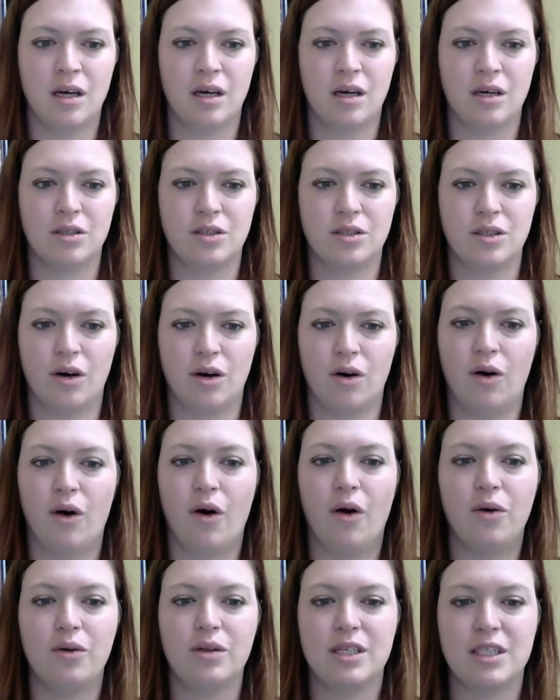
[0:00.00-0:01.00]
So
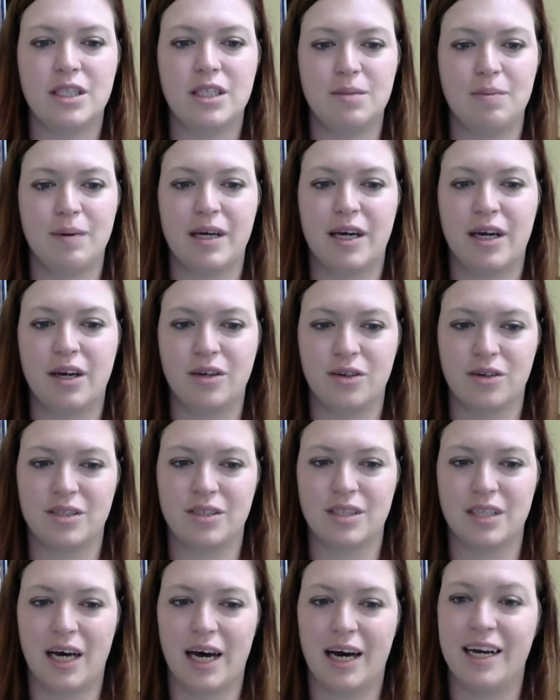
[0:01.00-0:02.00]
only speaking your
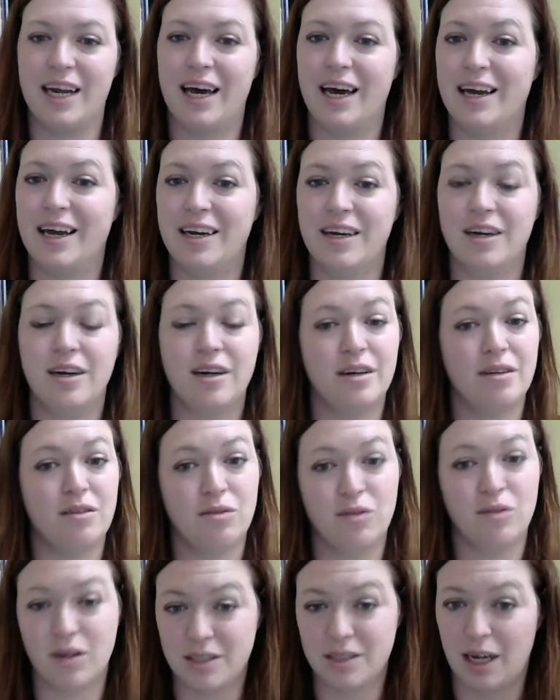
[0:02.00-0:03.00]
side, and
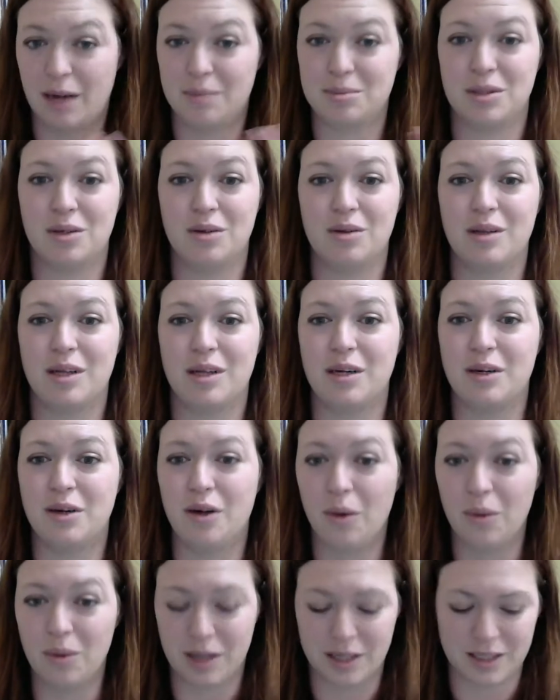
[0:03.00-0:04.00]
there's absolutely
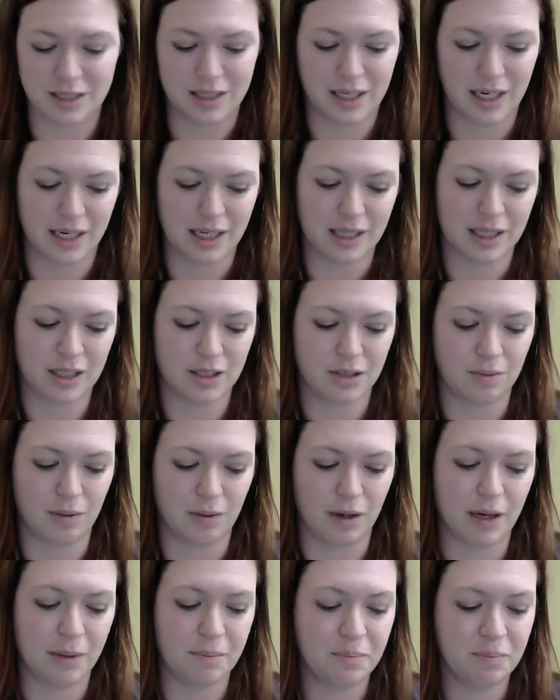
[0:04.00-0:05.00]
no listening in this
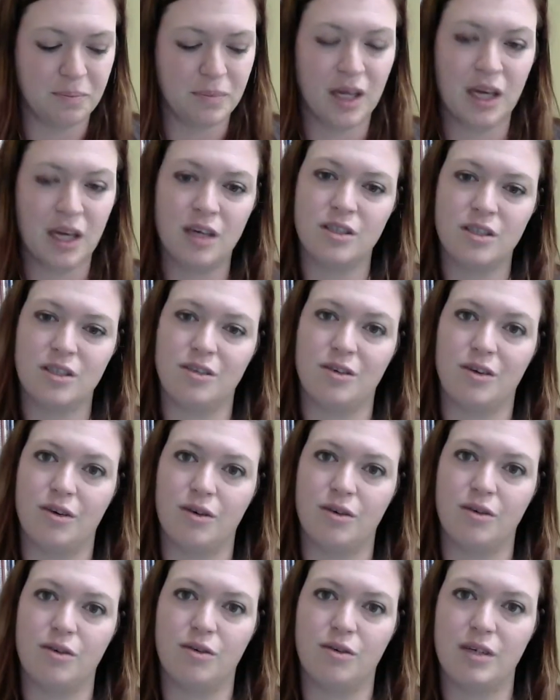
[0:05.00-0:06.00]
one.
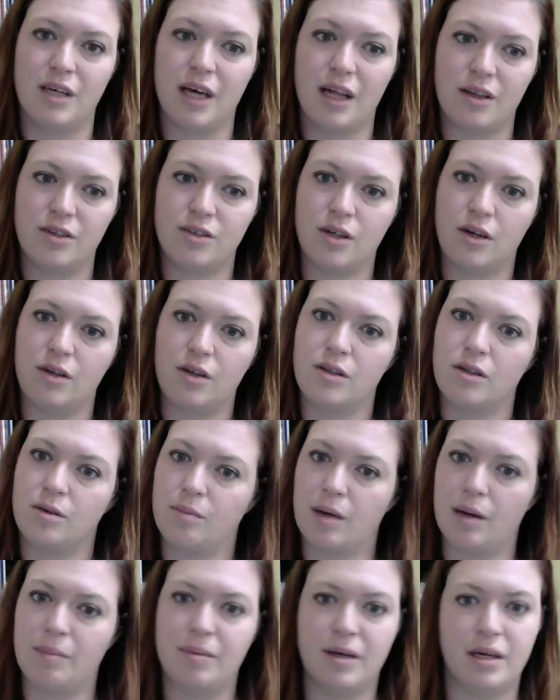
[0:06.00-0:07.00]
So yellow zone, there
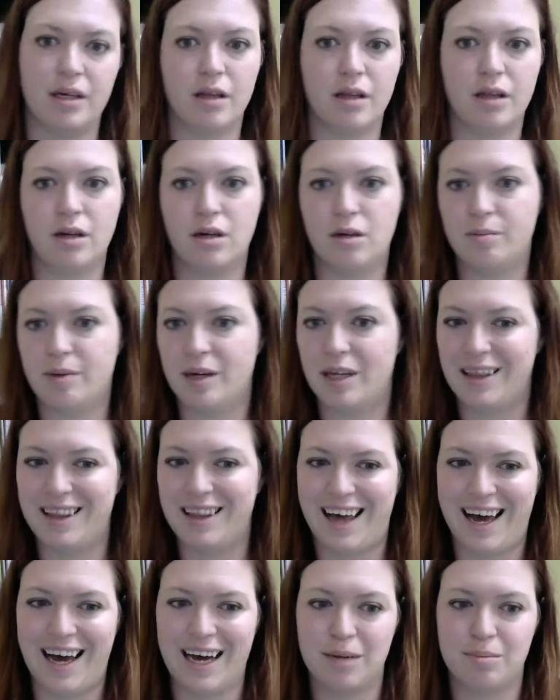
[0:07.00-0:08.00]
might be a little bit
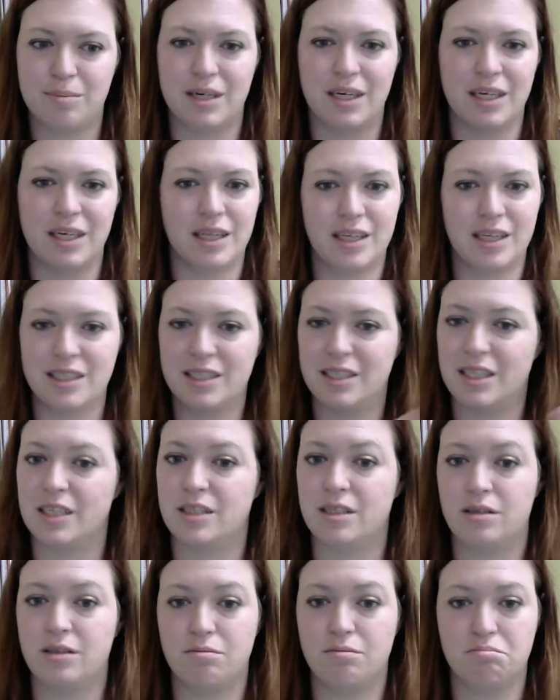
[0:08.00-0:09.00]
lack, but in this,
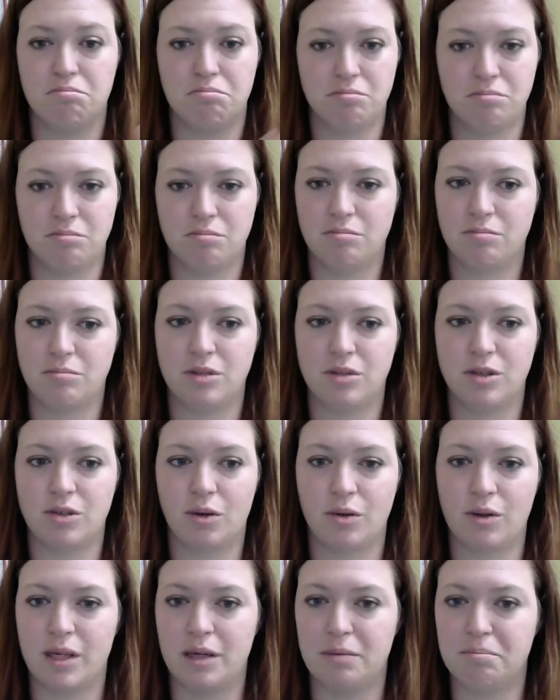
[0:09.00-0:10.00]
it's
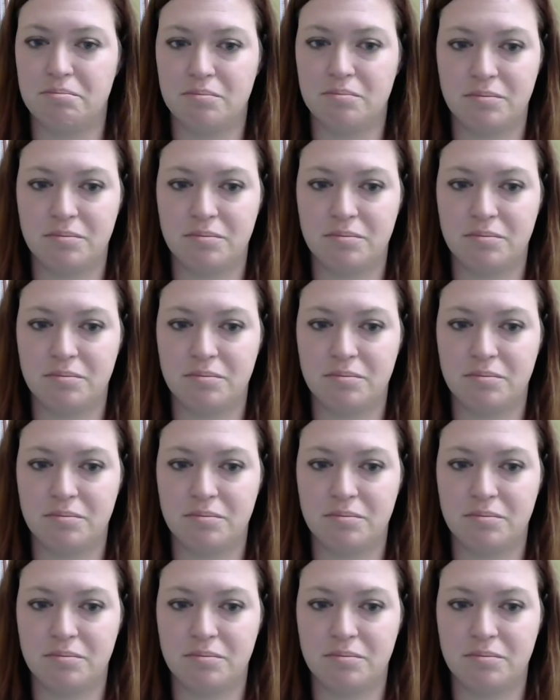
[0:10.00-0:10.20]
solely